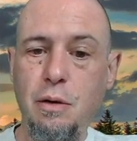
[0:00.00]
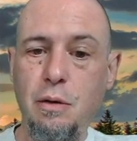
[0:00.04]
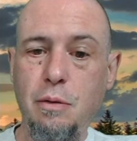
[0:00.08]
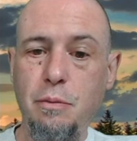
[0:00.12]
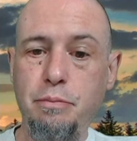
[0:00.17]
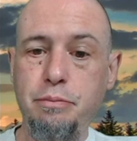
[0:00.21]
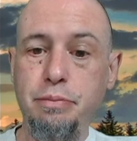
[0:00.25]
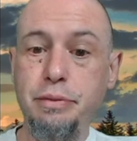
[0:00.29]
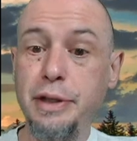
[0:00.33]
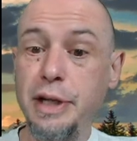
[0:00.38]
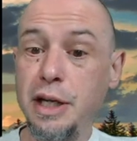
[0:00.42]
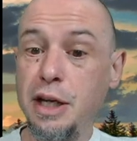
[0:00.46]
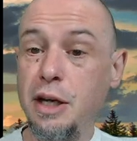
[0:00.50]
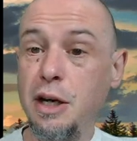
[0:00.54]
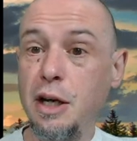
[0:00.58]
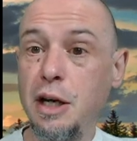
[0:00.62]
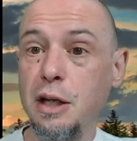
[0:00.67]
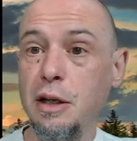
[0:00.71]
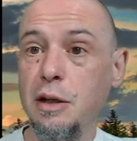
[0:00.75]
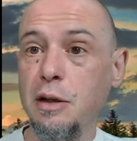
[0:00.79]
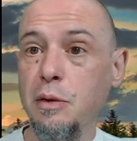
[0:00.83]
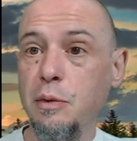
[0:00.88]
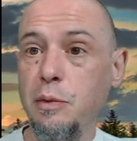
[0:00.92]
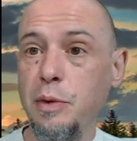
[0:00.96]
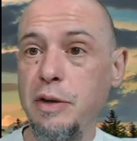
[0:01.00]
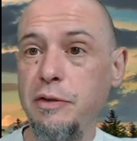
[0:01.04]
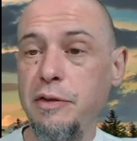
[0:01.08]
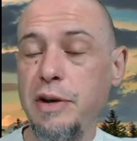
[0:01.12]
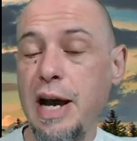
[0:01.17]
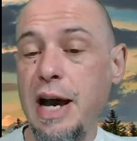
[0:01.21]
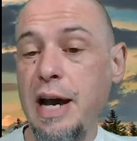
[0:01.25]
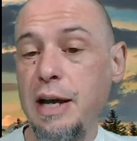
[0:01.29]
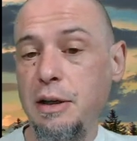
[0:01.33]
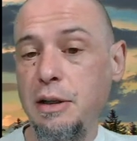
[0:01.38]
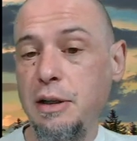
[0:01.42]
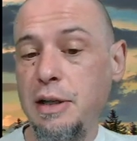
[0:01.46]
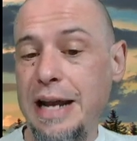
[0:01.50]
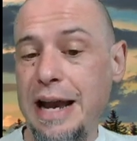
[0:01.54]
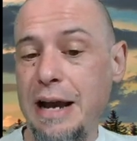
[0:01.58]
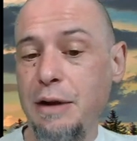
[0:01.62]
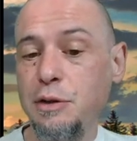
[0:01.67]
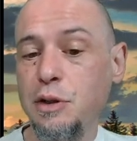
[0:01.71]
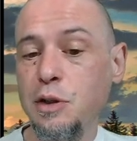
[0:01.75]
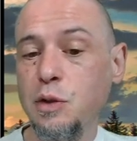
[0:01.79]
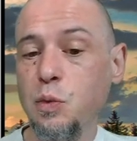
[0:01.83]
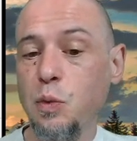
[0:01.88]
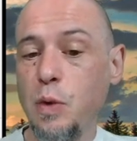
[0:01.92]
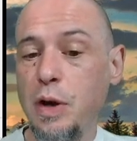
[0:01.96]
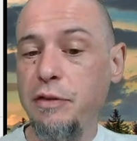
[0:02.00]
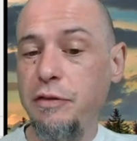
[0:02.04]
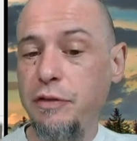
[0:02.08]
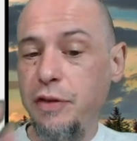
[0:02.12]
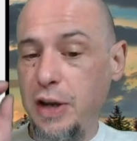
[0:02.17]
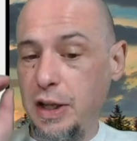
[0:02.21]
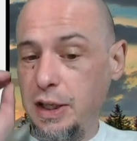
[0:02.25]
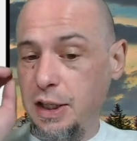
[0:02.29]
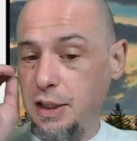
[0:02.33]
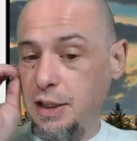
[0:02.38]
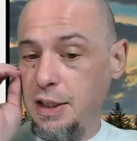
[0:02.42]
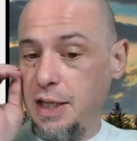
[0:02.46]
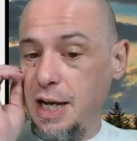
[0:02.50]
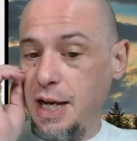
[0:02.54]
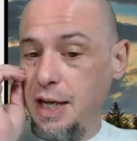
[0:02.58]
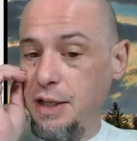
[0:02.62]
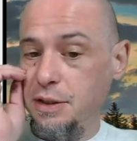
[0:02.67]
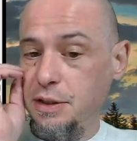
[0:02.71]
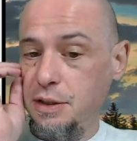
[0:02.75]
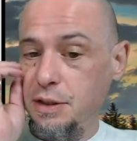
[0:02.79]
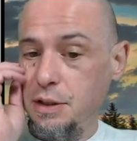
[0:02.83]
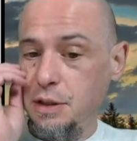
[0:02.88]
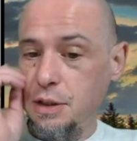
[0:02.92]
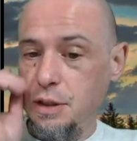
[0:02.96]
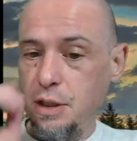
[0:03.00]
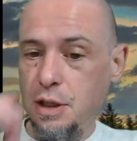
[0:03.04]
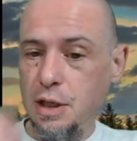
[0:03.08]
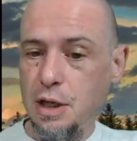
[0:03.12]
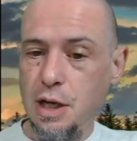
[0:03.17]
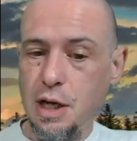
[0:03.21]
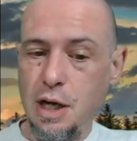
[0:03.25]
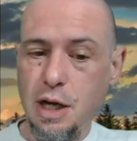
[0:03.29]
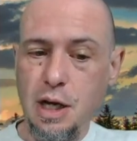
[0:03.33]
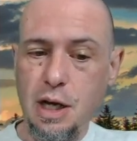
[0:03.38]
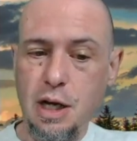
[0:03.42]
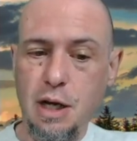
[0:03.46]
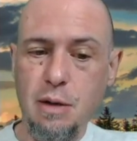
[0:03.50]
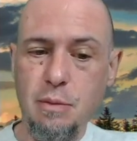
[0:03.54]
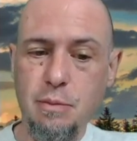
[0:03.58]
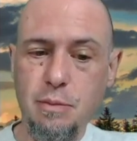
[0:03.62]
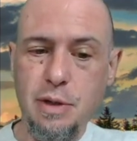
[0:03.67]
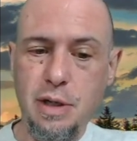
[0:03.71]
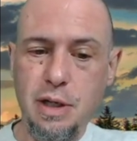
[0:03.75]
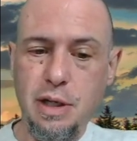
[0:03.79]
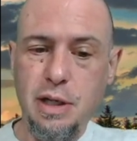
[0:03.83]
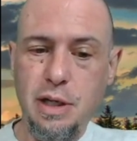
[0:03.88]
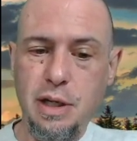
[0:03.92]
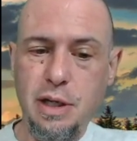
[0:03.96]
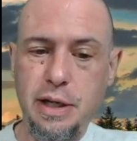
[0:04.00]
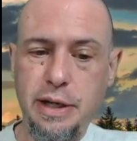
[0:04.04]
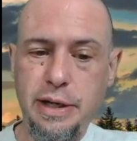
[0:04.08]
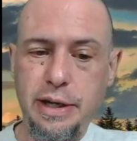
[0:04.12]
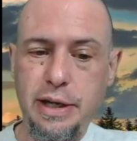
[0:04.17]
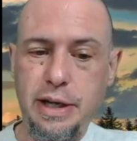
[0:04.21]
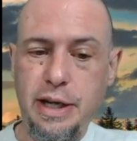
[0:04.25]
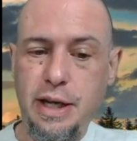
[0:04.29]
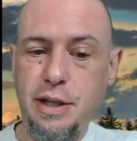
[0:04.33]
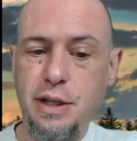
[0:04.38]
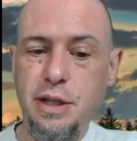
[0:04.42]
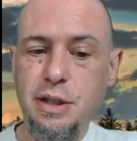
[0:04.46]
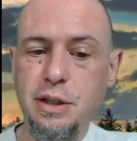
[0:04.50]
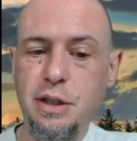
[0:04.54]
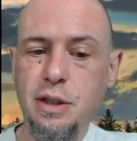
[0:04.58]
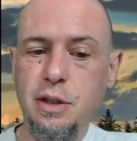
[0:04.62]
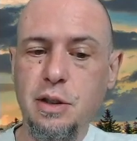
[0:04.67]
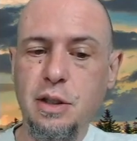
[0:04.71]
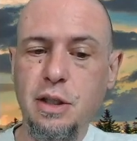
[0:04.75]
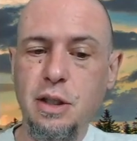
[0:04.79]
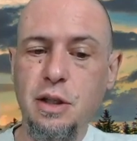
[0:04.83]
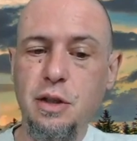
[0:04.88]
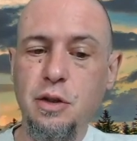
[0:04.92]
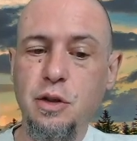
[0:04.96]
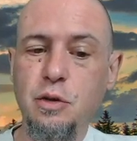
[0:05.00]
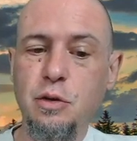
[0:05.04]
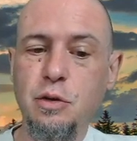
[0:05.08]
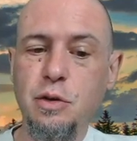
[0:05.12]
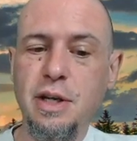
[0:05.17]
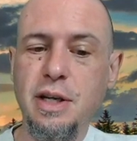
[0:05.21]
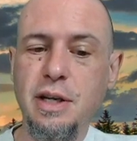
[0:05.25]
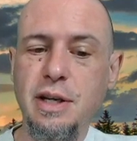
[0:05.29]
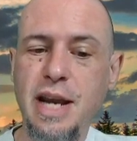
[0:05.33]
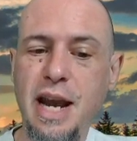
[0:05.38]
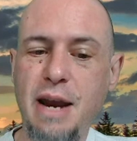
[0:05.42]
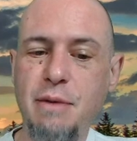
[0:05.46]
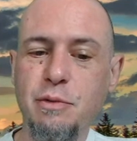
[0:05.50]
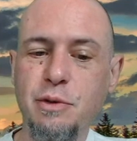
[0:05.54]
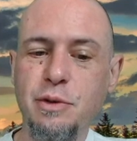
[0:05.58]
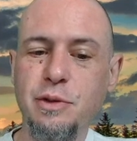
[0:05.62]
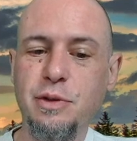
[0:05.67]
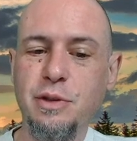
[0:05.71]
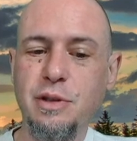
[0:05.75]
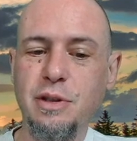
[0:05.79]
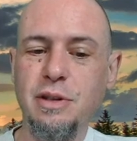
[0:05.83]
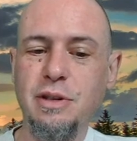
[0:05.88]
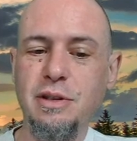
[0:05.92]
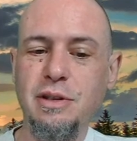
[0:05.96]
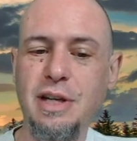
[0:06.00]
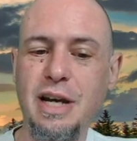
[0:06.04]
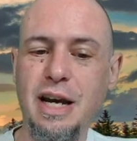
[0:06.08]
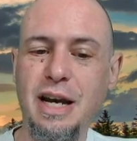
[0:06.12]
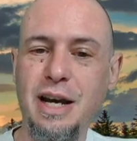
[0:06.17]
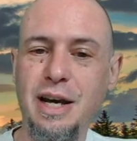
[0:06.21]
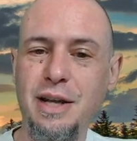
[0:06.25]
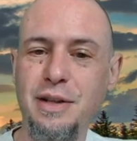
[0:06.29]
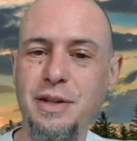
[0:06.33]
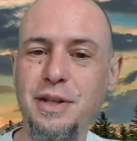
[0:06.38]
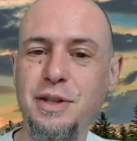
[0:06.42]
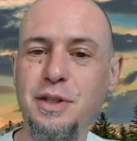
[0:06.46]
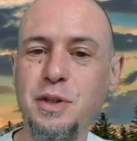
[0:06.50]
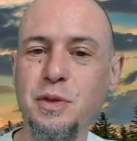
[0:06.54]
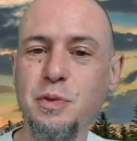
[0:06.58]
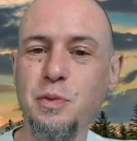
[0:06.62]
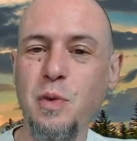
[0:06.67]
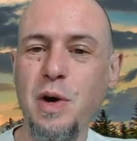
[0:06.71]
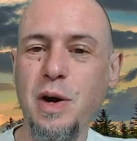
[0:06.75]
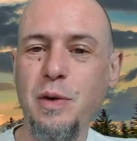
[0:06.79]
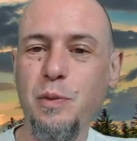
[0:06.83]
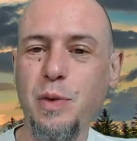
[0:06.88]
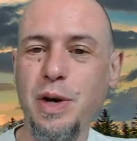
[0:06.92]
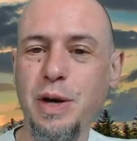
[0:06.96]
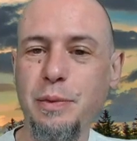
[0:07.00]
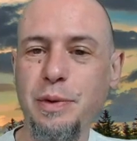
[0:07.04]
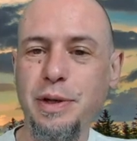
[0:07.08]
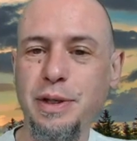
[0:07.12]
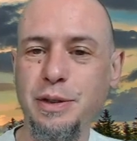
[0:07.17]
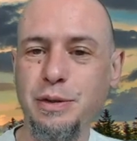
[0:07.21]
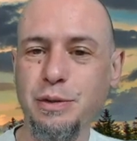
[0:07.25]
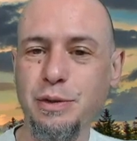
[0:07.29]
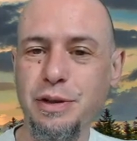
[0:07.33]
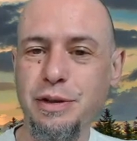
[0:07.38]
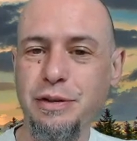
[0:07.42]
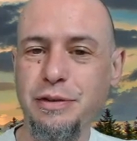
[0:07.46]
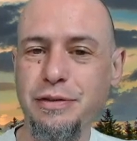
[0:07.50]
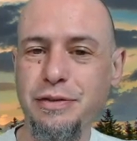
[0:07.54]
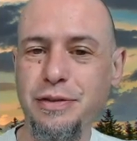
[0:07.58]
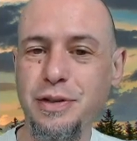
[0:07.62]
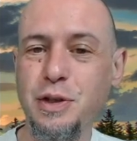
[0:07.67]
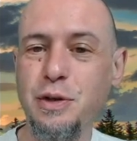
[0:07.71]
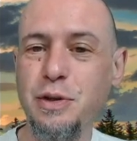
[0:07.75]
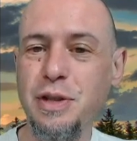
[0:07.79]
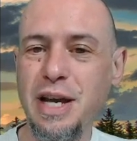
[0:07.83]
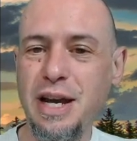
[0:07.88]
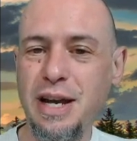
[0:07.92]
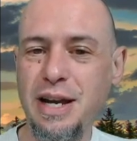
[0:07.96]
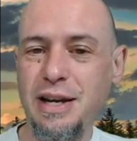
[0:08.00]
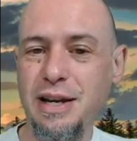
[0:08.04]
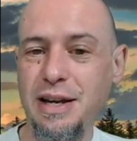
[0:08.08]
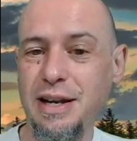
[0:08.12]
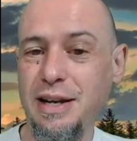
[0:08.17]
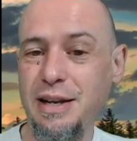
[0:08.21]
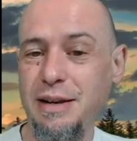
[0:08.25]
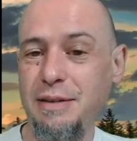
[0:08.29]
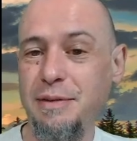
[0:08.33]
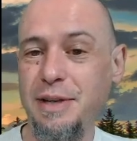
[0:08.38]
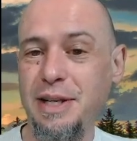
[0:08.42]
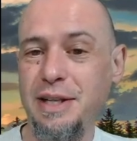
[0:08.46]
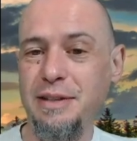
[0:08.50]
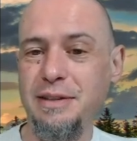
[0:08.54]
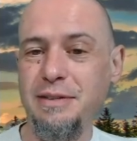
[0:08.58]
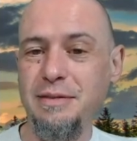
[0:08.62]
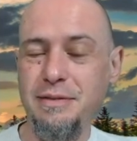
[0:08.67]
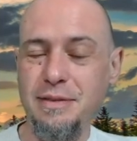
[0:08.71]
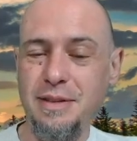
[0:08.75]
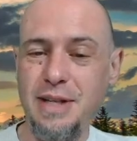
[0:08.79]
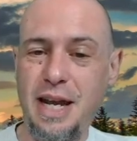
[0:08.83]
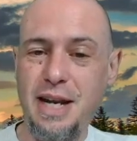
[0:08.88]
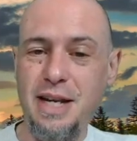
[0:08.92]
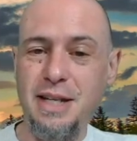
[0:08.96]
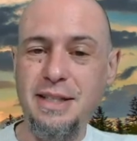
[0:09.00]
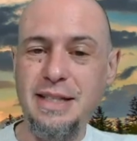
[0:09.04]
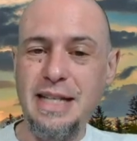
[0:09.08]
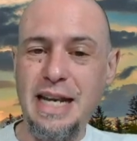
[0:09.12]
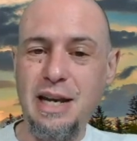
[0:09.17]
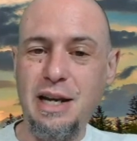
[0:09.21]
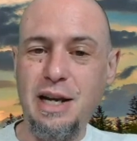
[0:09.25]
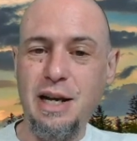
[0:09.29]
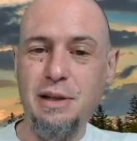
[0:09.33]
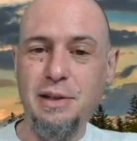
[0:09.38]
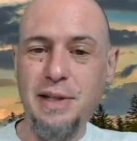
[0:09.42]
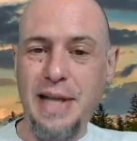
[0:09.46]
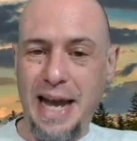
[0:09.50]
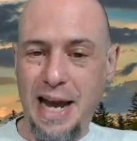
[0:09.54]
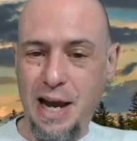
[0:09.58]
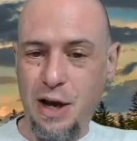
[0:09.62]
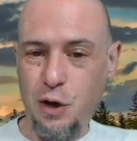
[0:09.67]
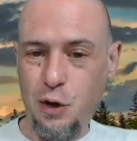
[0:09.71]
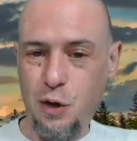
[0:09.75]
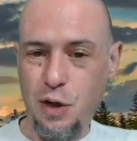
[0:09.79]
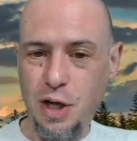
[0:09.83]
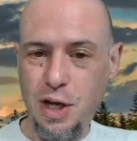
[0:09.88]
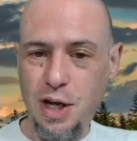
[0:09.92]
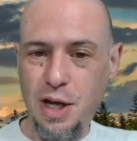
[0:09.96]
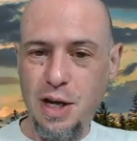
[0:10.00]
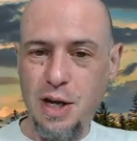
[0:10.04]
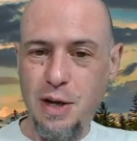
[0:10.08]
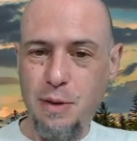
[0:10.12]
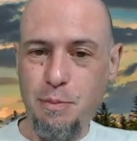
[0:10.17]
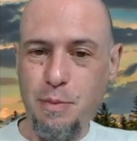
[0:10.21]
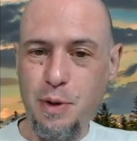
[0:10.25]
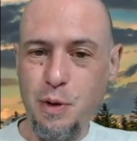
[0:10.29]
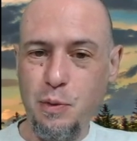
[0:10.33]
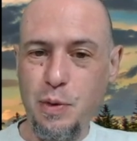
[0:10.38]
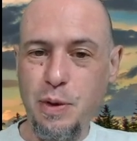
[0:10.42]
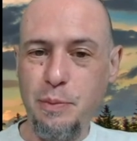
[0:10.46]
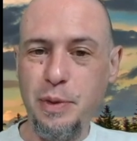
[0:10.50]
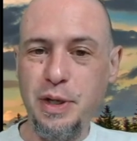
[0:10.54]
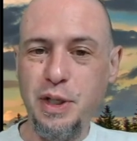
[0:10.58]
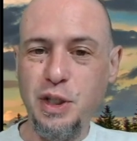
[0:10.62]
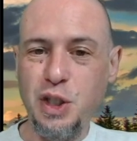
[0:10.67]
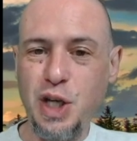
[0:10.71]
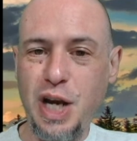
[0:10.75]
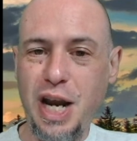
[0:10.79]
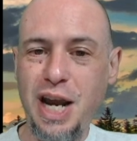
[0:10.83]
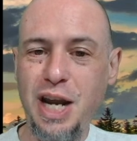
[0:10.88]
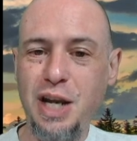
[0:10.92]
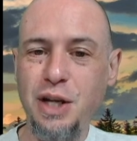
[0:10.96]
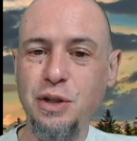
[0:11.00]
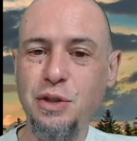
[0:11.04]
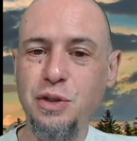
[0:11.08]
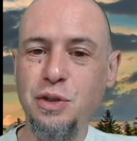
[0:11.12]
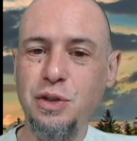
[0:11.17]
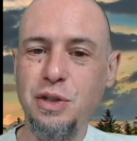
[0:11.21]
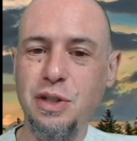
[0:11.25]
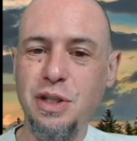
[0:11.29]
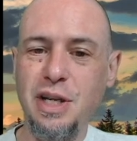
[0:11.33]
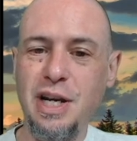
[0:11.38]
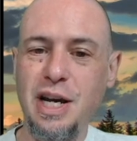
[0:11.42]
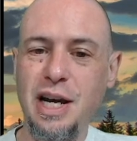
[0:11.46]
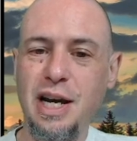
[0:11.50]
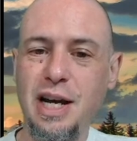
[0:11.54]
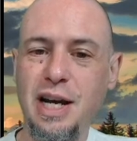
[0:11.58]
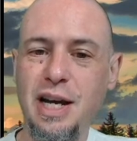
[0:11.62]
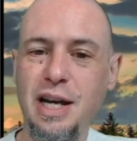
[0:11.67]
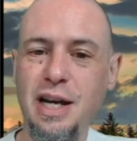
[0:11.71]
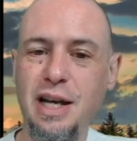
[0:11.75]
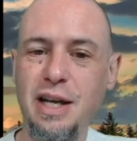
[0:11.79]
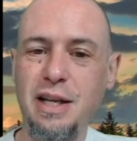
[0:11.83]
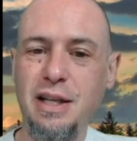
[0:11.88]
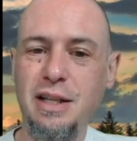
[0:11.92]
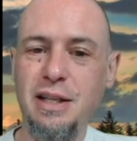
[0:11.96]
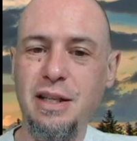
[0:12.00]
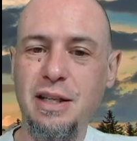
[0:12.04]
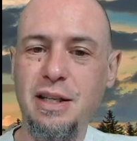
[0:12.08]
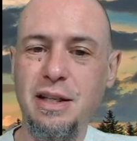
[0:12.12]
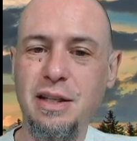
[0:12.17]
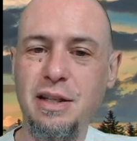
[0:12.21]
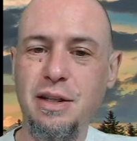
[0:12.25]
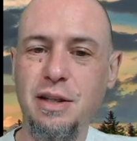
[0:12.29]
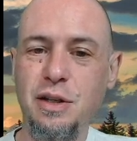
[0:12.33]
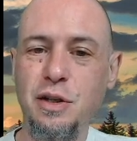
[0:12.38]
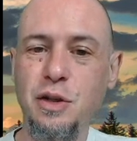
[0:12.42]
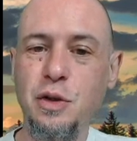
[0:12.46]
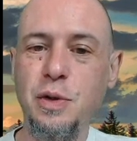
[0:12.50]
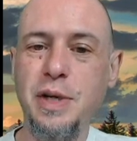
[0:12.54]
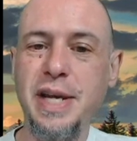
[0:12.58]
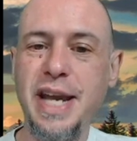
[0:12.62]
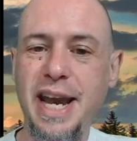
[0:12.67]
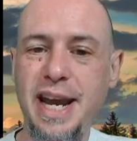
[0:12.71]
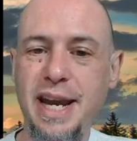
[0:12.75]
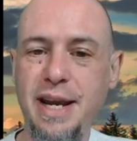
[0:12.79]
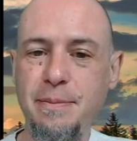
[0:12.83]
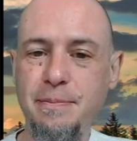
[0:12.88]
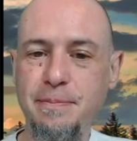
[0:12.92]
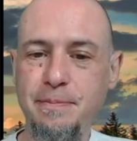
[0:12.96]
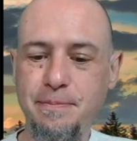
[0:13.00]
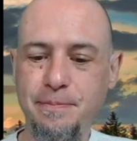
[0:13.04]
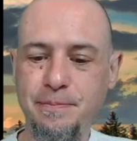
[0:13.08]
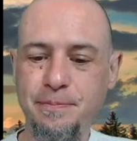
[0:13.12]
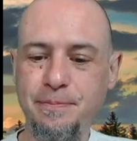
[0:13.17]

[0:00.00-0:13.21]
Pretty good. We've got now just one failing test. Um, and this is the new gamers. Uh, this is one where we sort of knew that. I mean, I didn't say that out loud, but when we changed uh, the new game